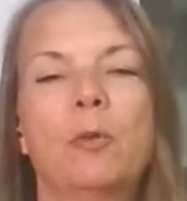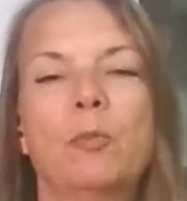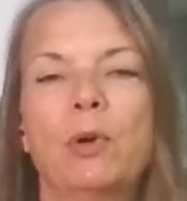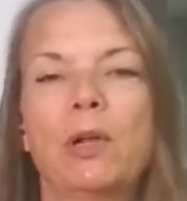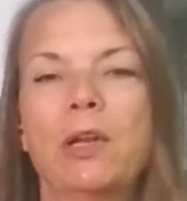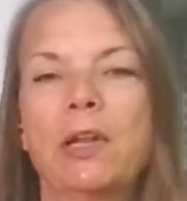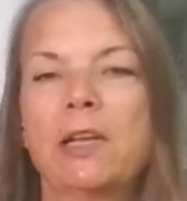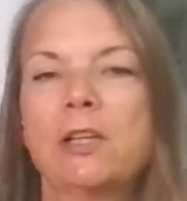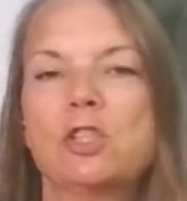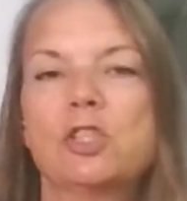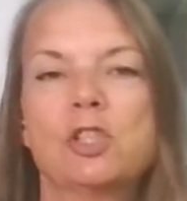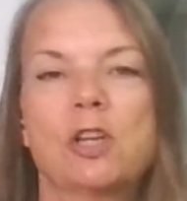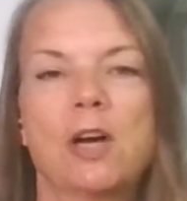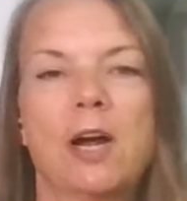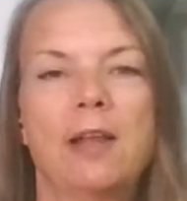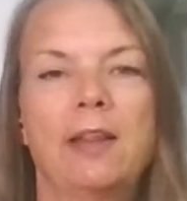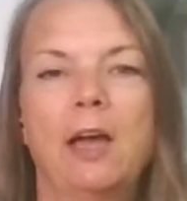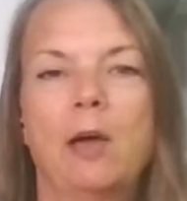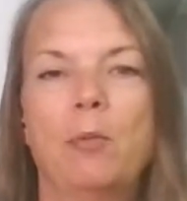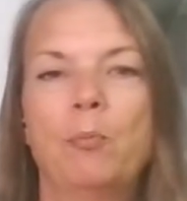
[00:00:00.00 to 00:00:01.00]
But let's
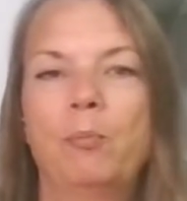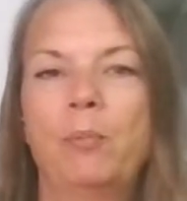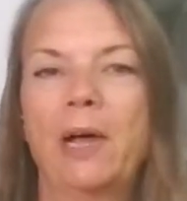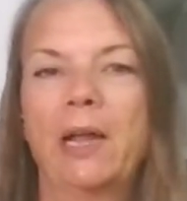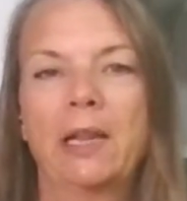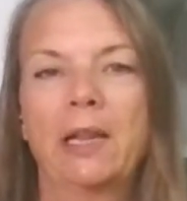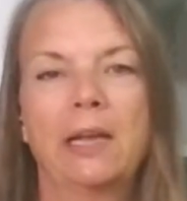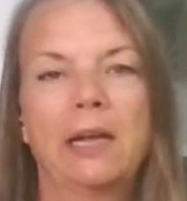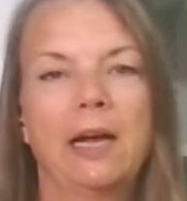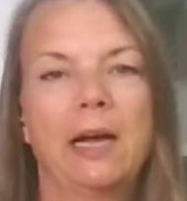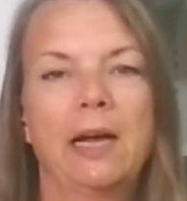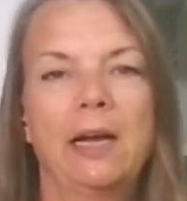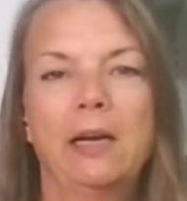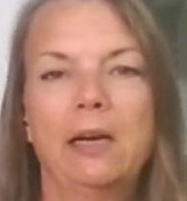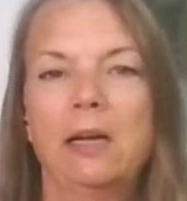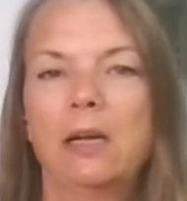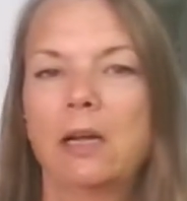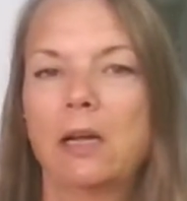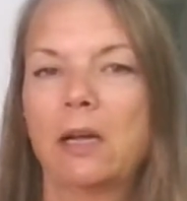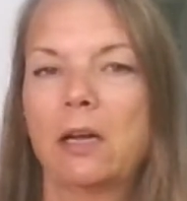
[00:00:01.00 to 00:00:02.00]
try that belly
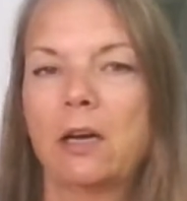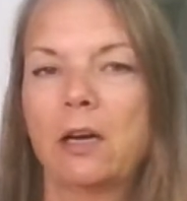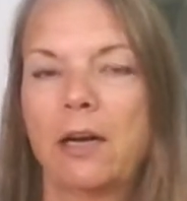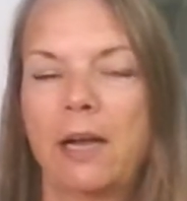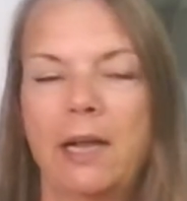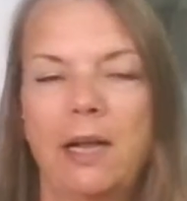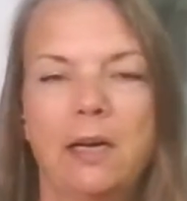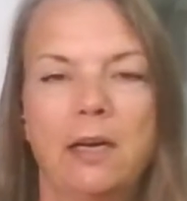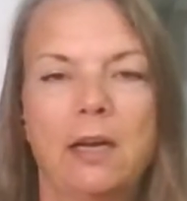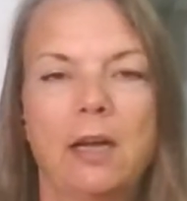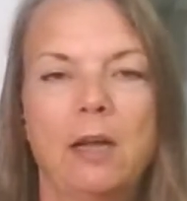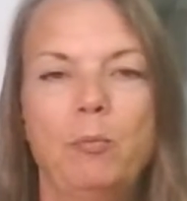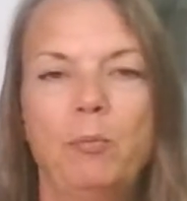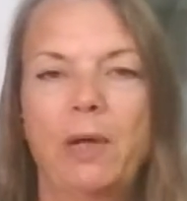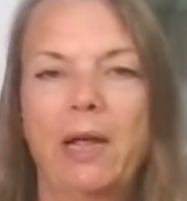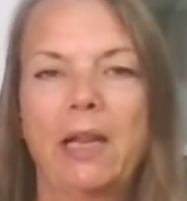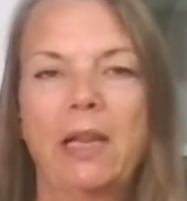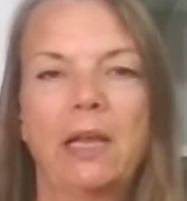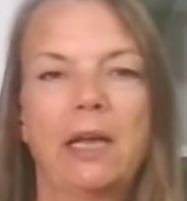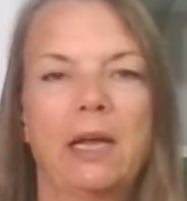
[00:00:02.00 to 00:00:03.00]
on, or hand on
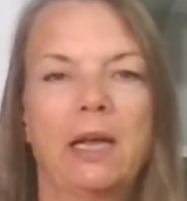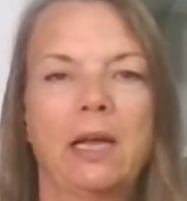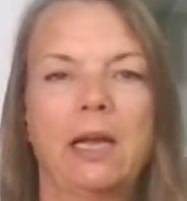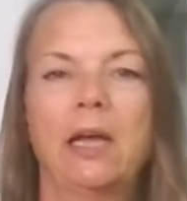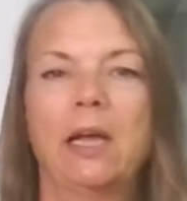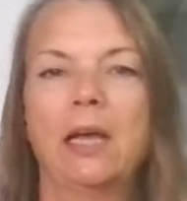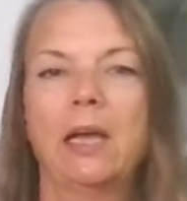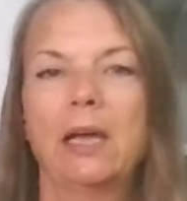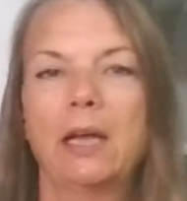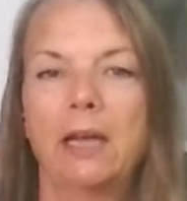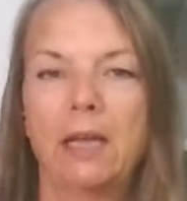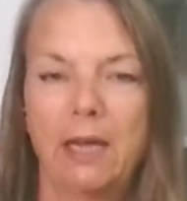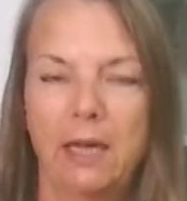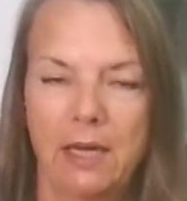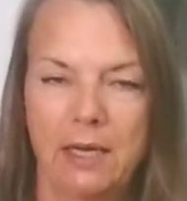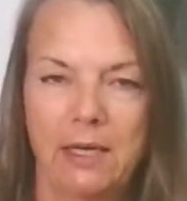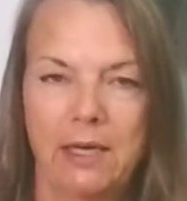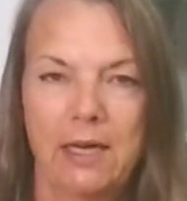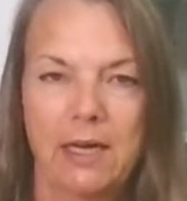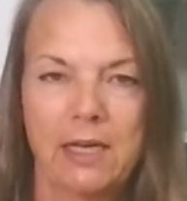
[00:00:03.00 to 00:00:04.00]
belly, hand on